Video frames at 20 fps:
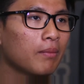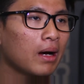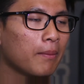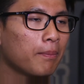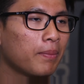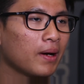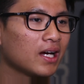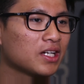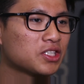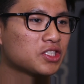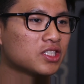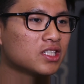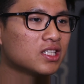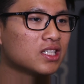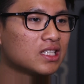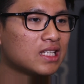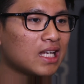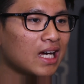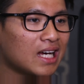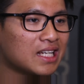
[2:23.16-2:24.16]
My passion
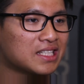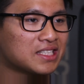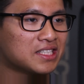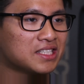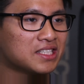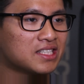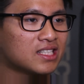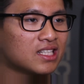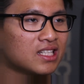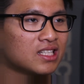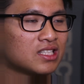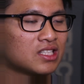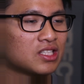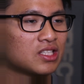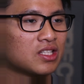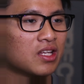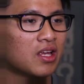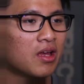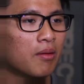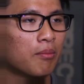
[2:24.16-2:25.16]
in TASIS
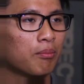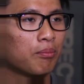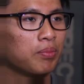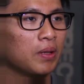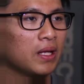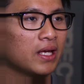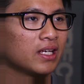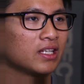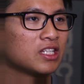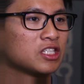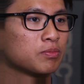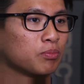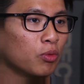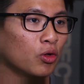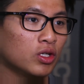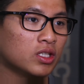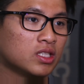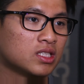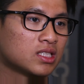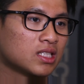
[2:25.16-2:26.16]
is playing
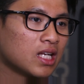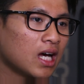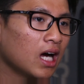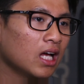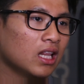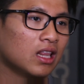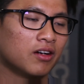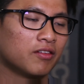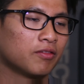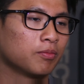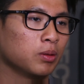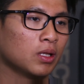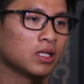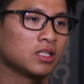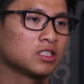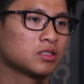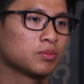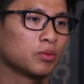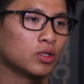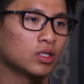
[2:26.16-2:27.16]
sports. I love
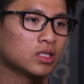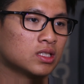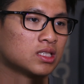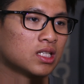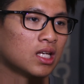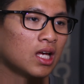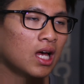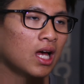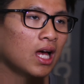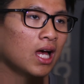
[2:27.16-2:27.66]
playing sports.